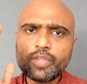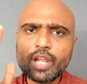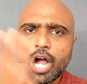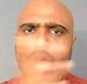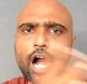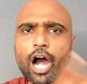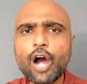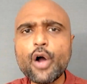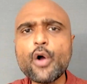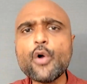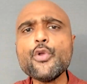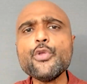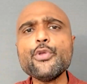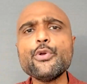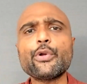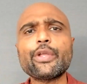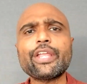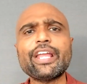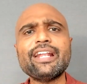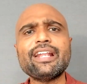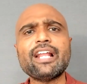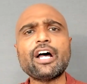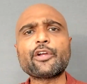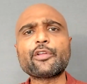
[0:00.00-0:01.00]
how you
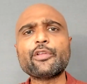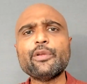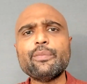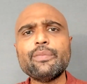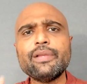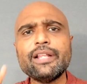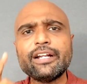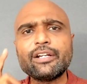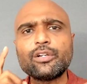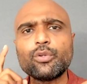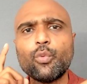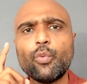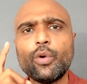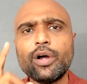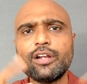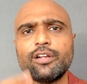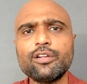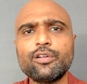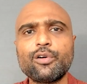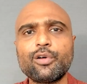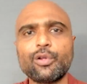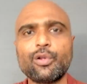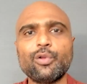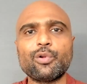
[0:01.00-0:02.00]
can accumulate
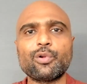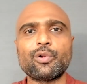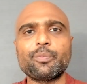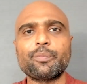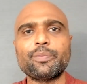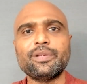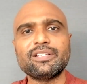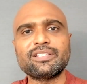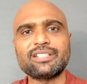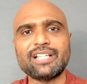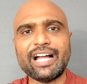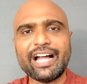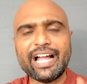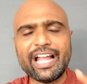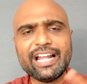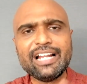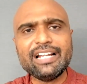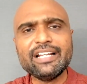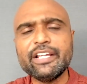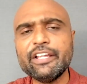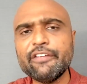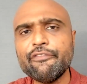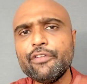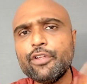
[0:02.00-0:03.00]
1 crore rupees? I
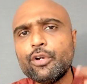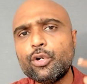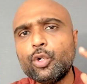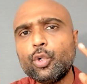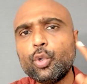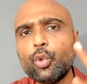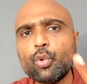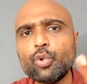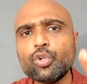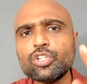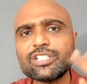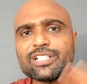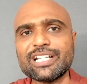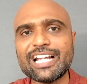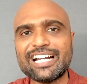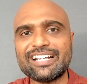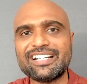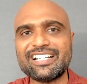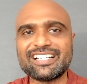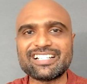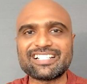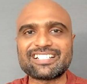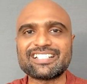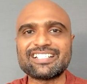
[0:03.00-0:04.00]
will give you two
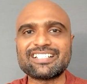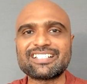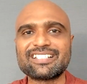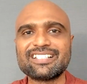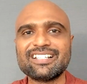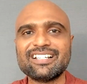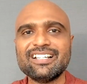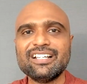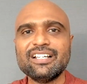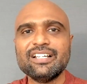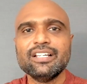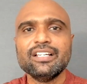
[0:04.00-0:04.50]
strategies.